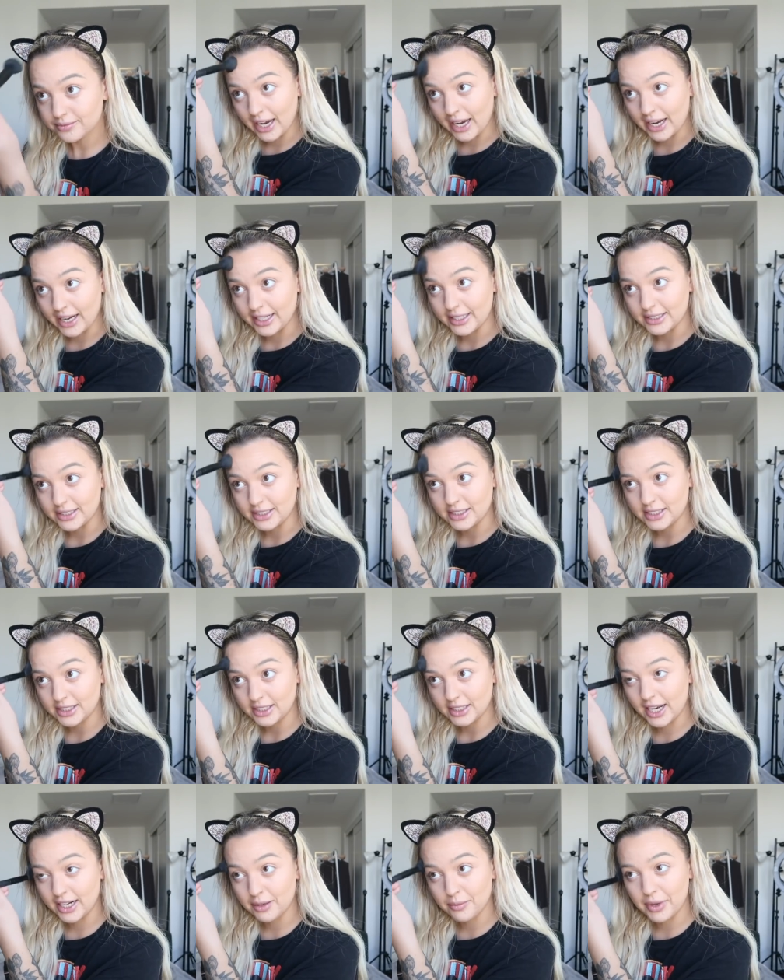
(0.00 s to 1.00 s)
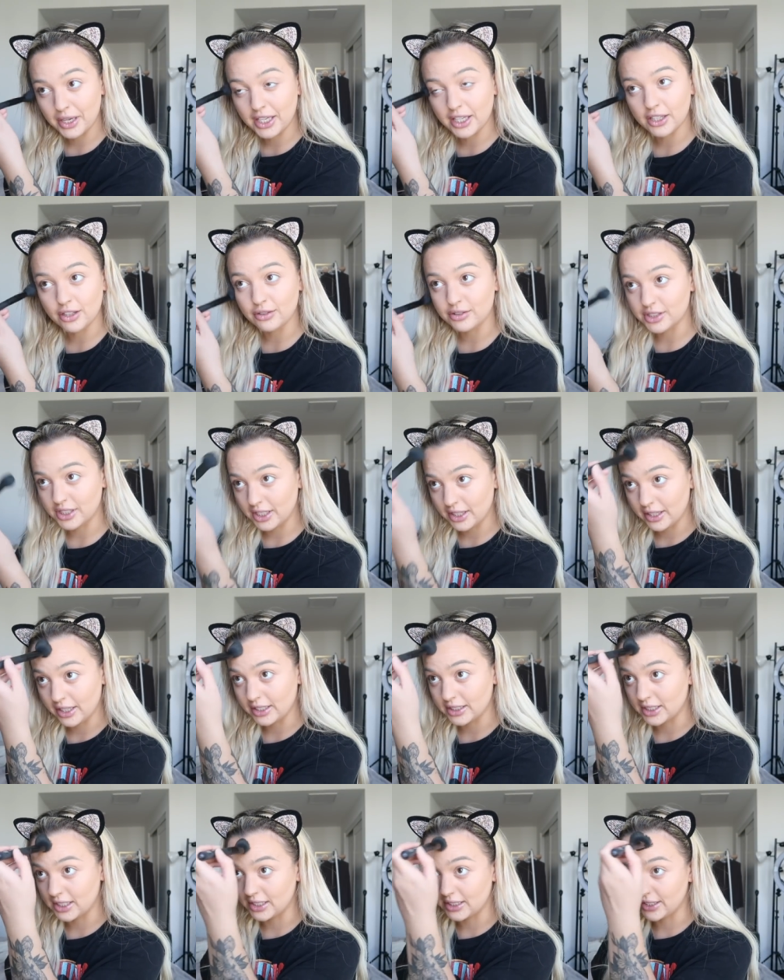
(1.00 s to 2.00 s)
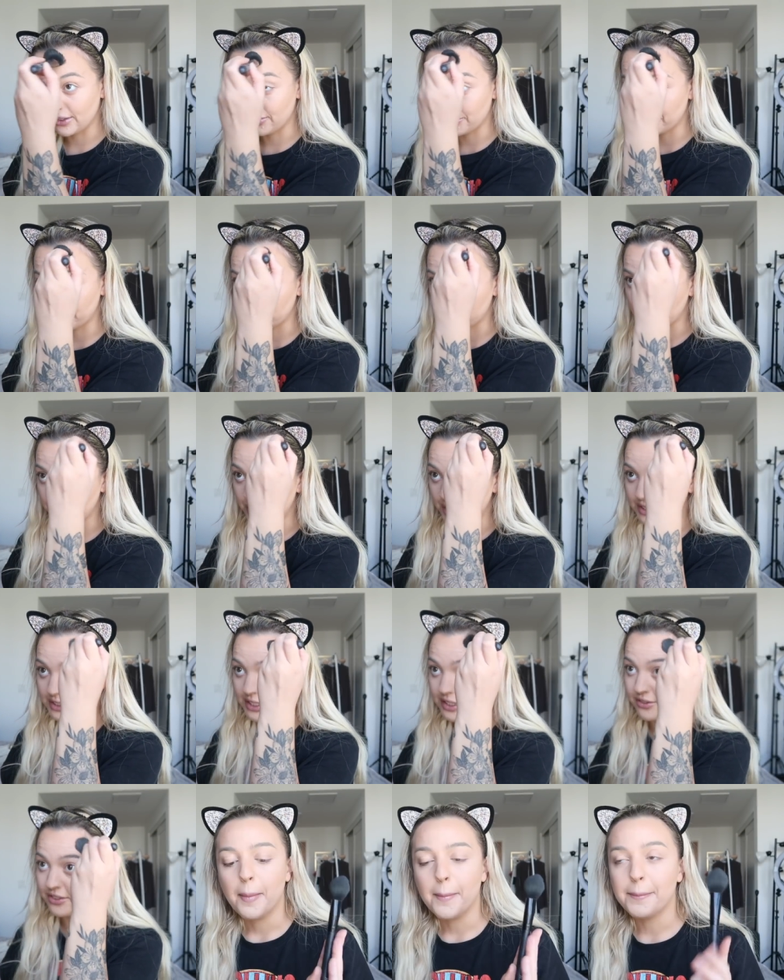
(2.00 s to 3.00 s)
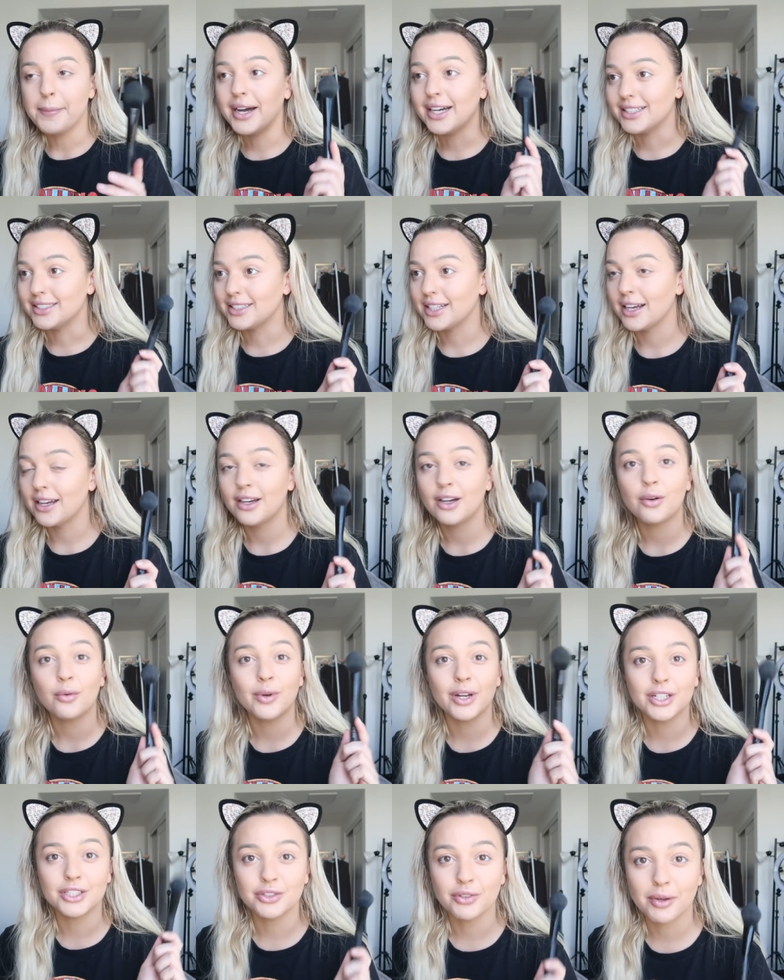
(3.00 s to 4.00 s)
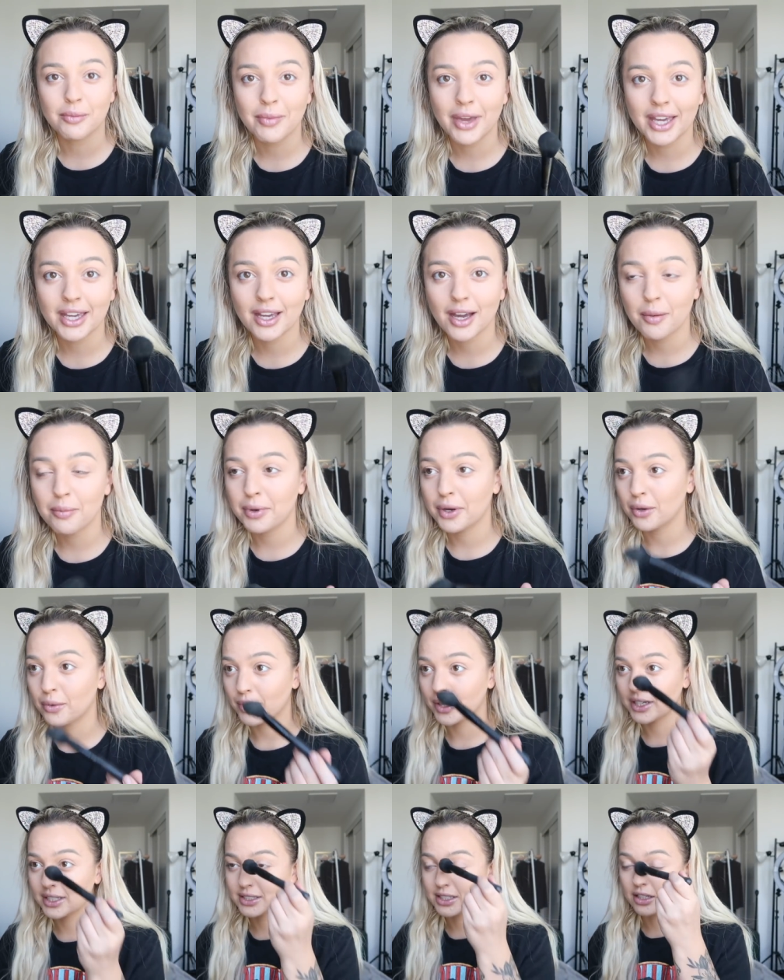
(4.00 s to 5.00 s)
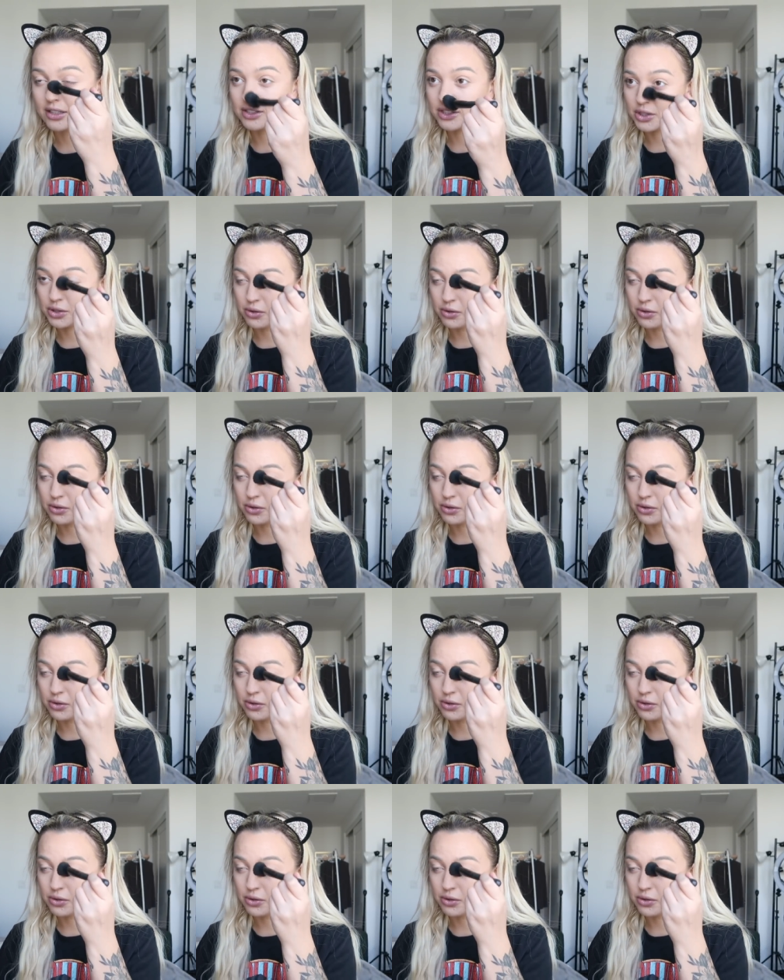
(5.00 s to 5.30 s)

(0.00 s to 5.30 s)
and kind of making you see things in a different perspective. But we are doing makeup. We're gonna tell the